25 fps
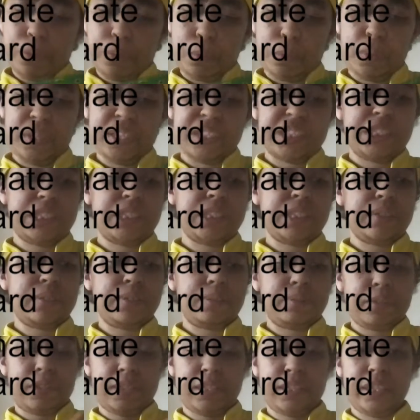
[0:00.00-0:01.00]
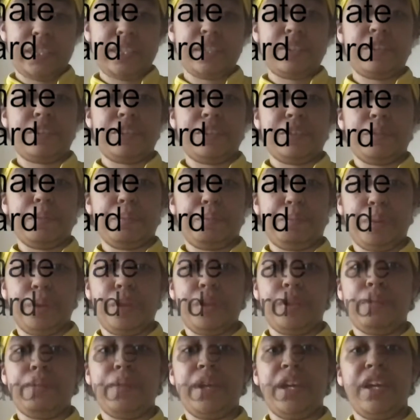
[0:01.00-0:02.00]
which did
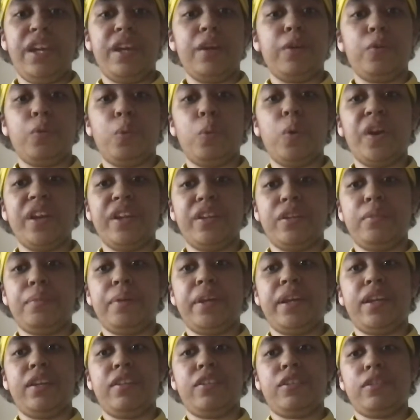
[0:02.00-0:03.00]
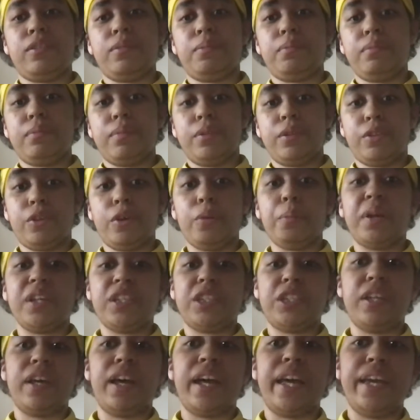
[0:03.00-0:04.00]
bother me quite a bit, so
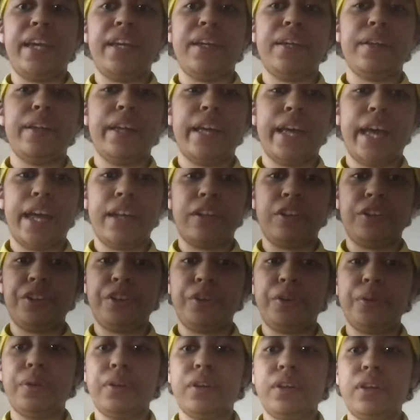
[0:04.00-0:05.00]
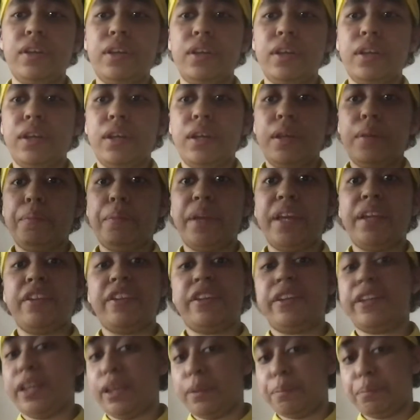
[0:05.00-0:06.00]
much that I had to
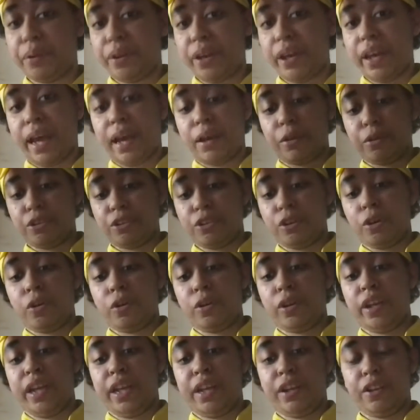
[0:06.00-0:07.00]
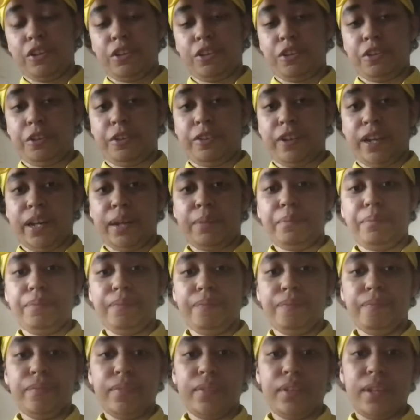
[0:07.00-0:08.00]
basically put it out on Instagram
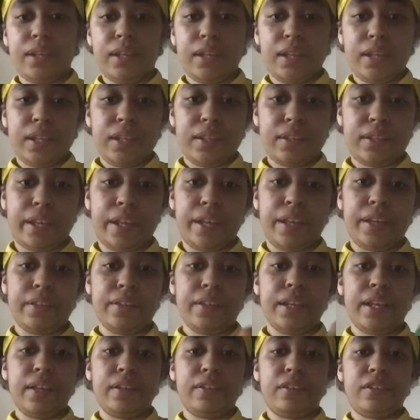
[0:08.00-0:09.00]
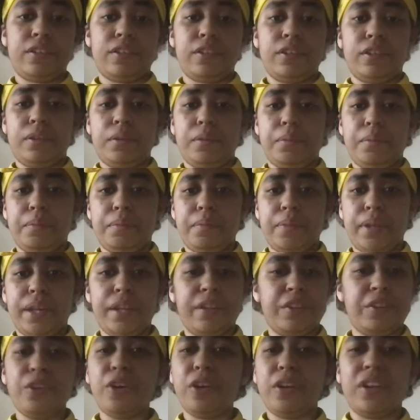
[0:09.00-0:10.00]
saying that
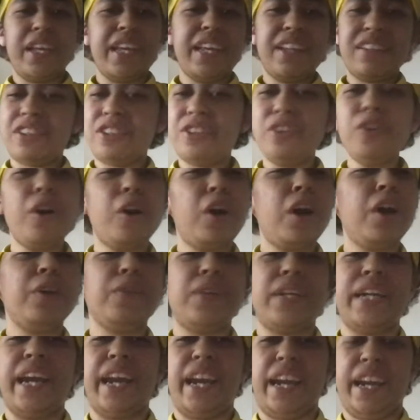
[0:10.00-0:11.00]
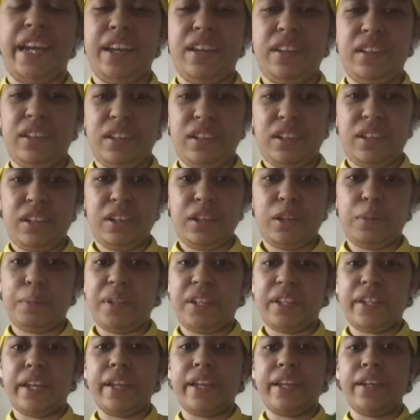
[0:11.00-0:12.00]
it's not it's not okay to be
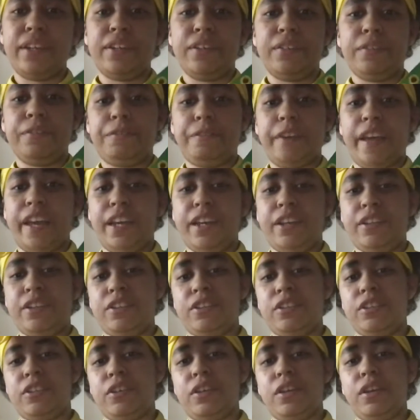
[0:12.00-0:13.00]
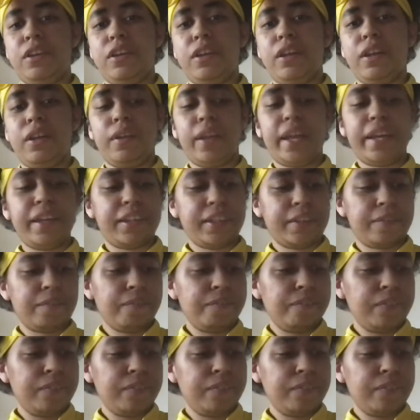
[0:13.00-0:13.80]
selling fakes. Like,